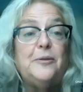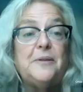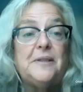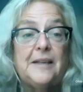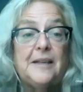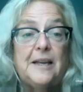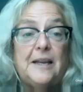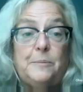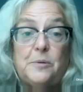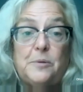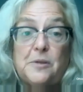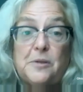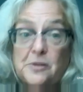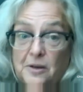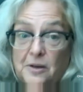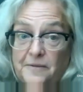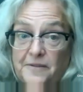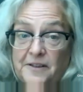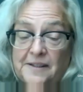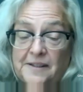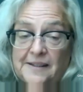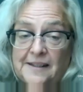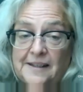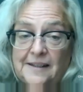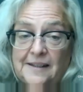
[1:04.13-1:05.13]
those same
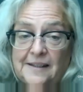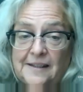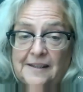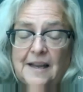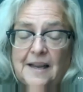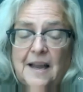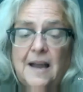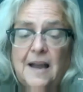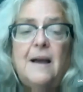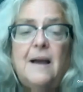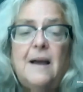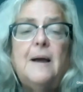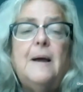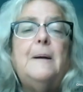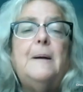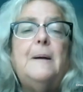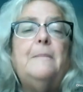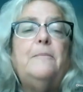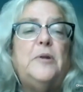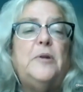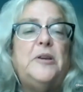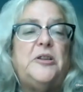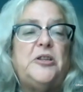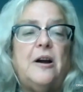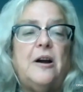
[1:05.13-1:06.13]
services,
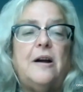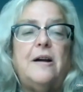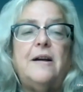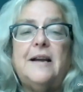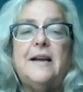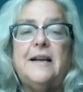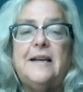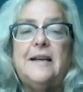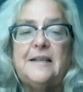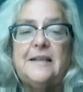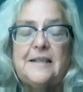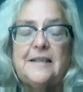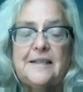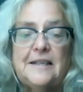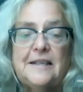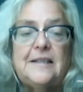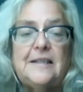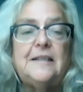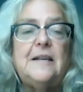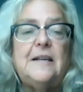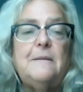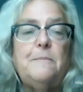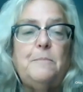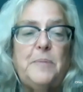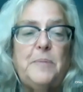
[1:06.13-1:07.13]
which are
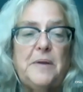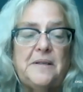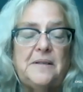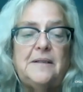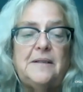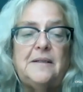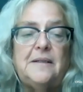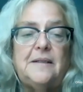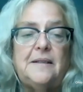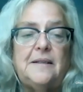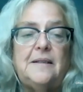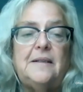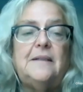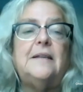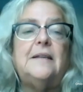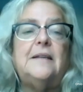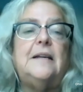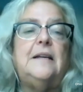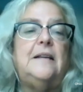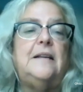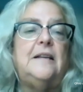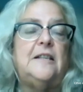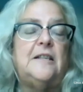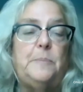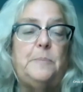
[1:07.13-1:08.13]
assisting businesses
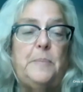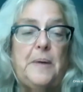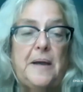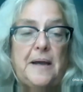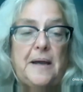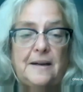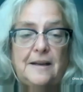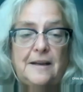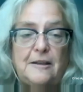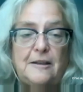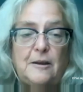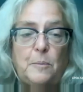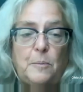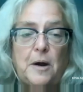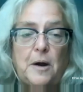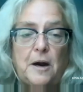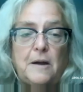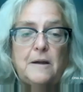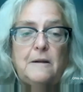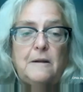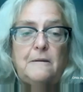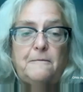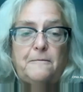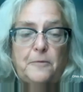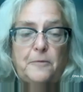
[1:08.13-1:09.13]
in expanding their
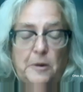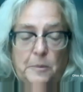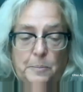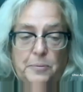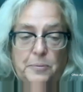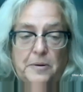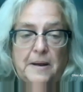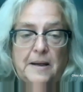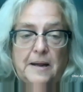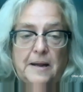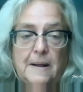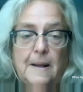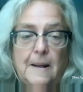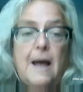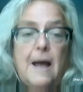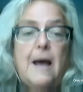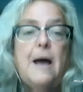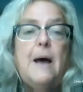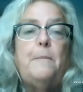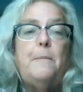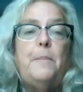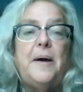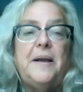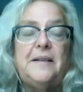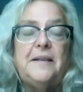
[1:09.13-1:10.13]
market footprint
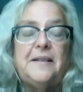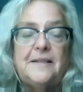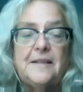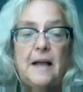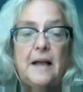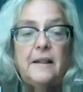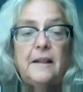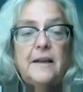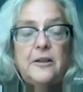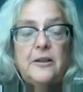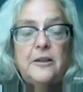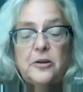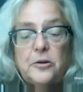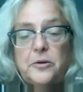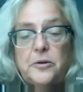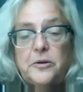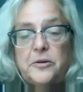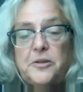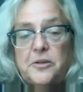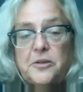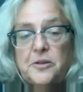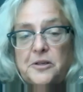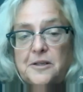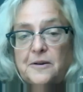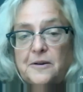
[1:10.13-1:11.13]
by selling their
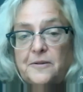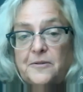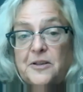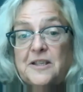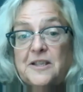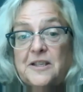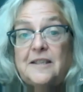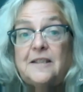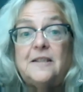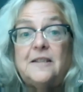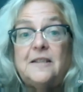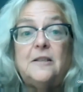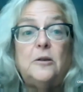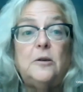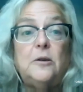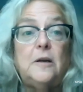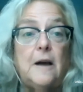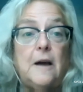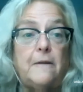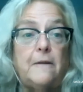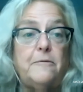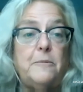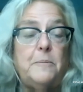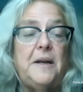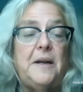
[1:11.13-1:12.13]
goods or services to
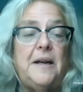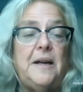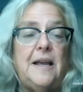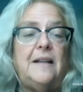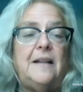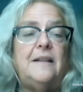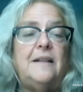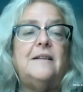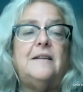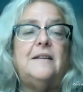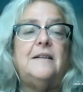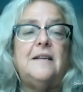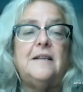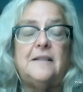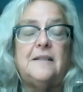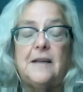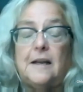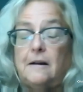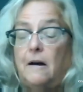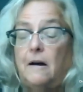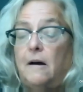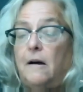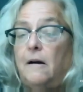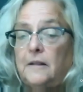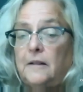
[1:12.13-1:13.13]
government entities
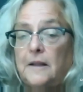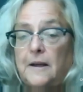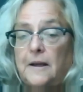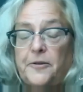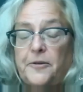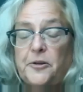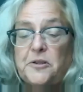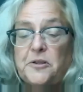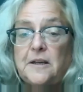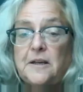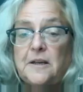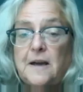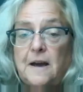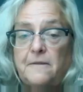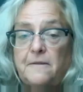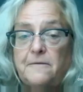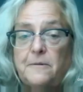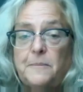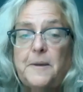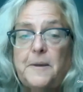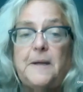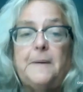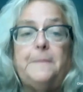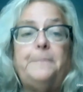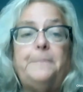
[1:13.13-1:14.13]
at all levels of
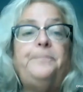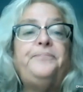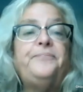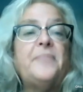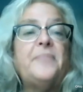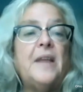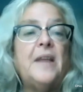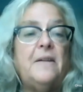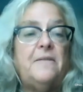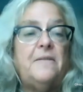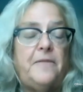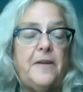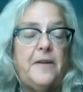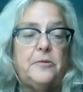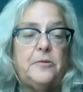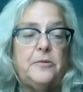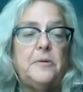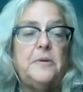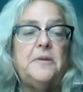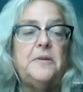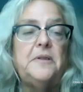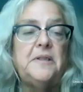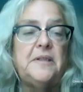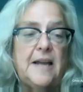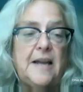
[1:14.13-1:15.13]
government,
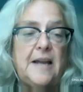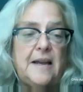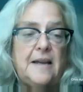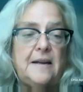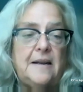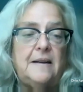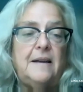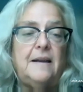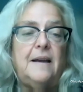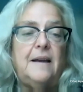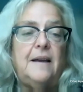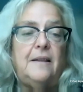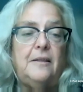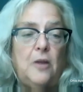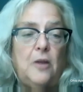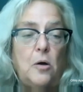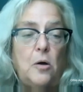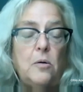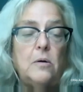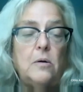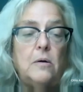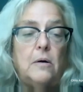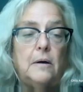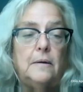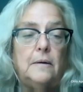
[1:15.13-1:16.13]
federal, state, and
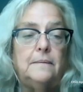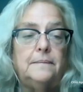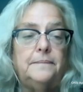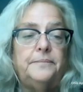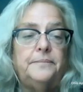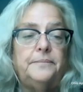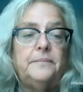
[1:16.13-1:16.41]
local.